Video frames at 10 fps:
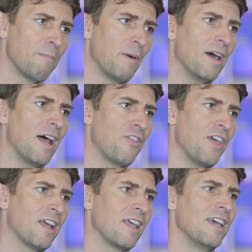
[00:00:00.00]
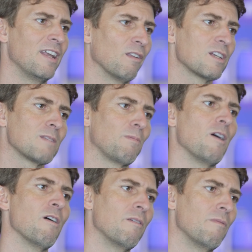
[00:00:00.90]
but I think it'll
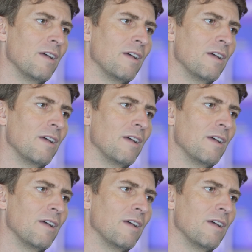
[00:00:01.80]
explode